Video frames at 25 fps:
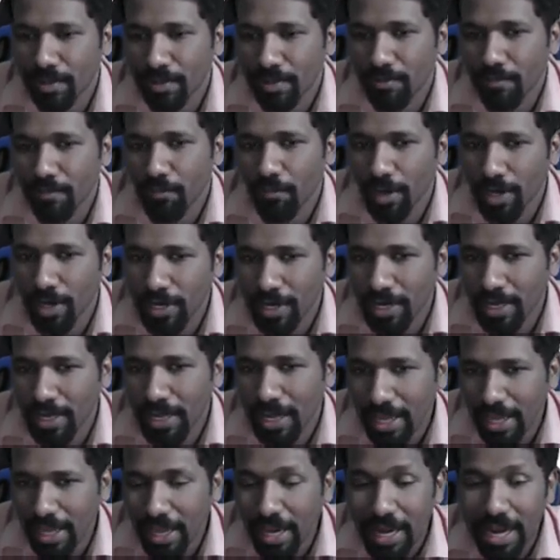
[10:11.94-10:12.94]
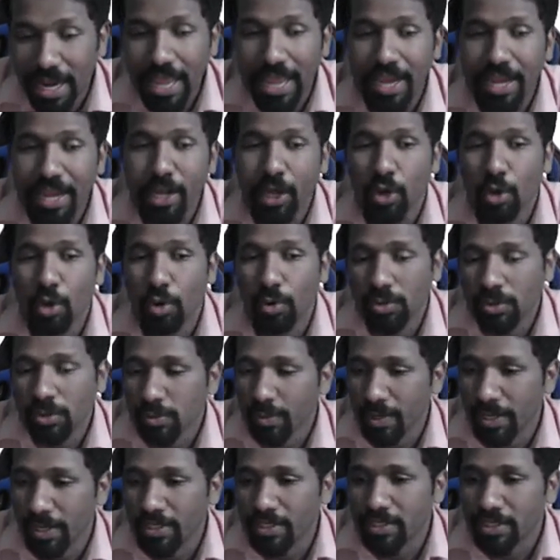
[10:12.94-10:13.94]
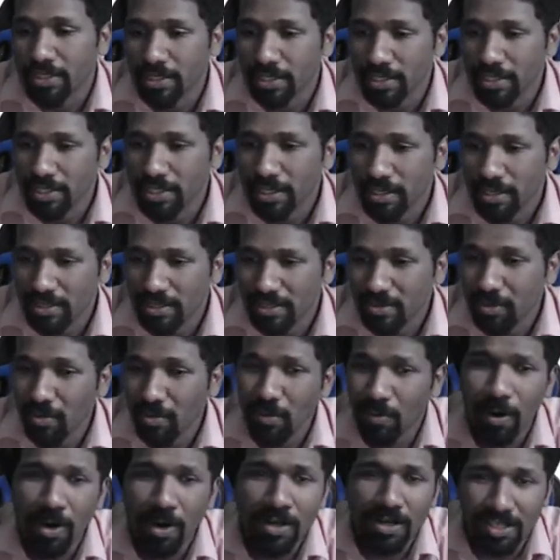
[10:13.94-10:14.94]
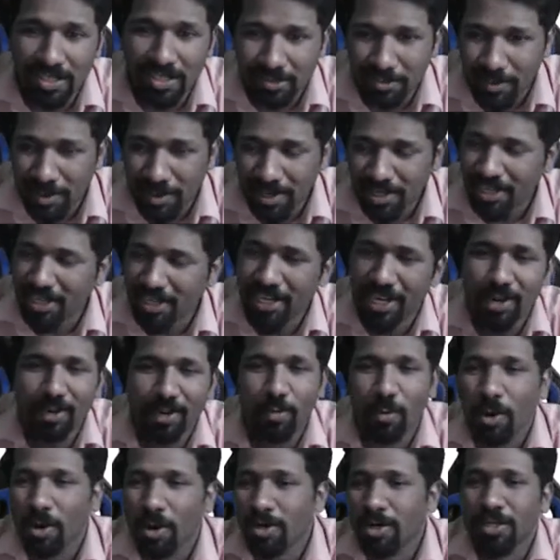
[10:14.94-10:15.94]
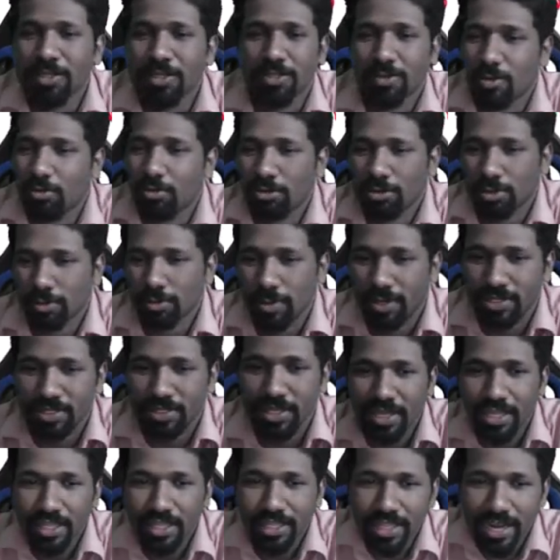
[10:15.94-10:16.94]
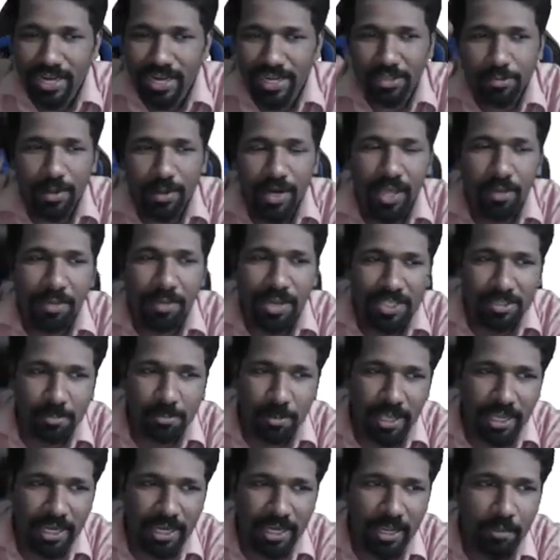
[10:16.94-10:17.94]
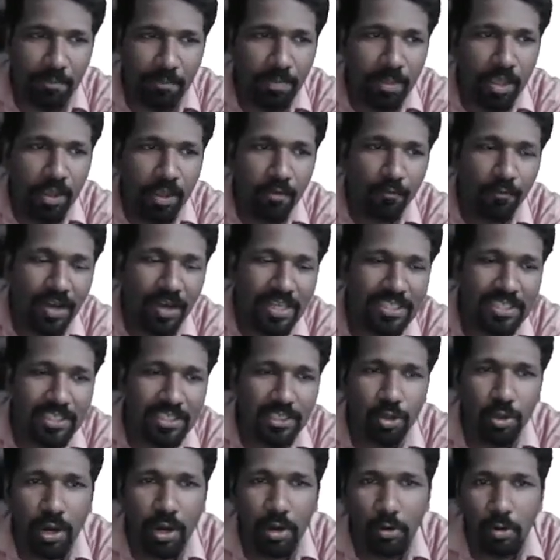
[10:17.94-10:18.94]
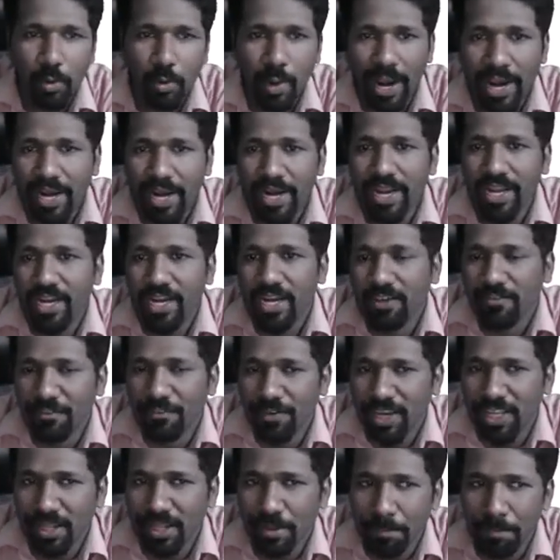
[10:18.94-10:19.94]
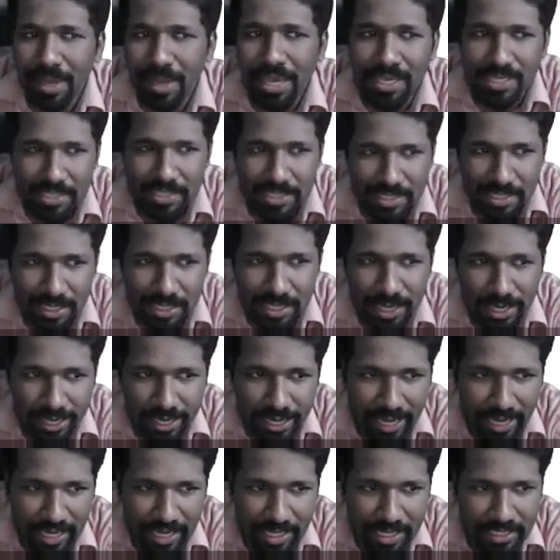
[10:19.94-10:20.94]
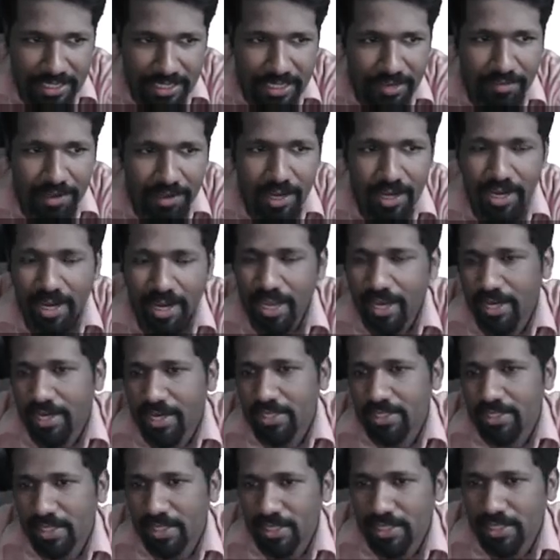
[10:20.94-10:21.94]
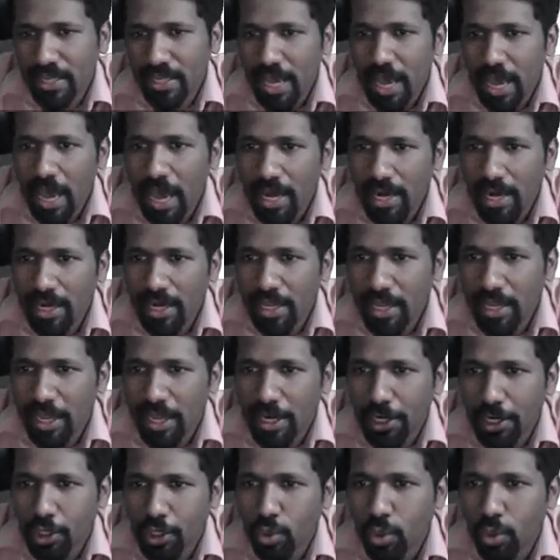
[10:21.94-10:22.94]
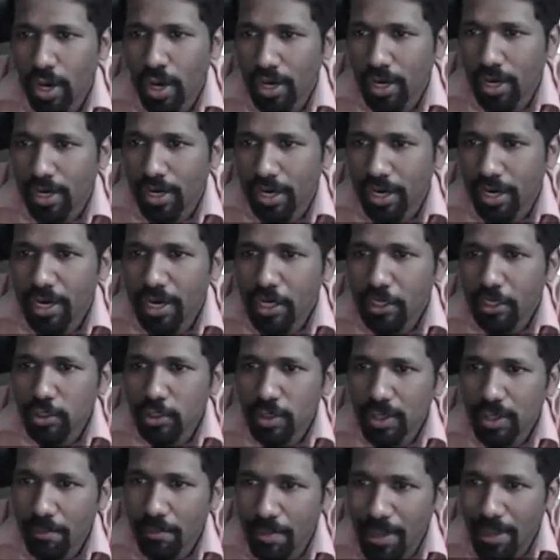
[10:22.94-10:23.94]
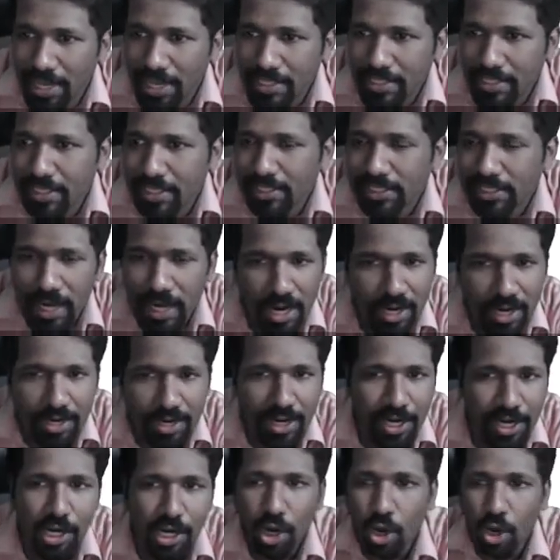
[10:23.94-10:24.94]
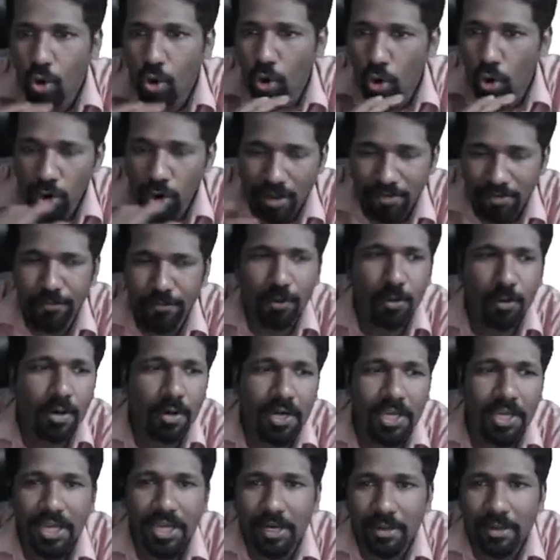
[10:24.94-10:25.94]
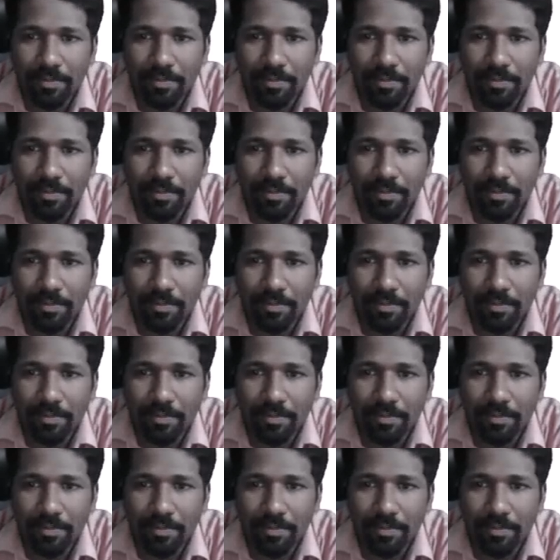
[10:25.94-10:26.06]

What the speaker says: Vertical and crosswise. So what is vertical? What is crosswise? That is what I'm explaining. First, you have to identify the base. 97 and 96 are near to 100. So the base is 100. All of you clear?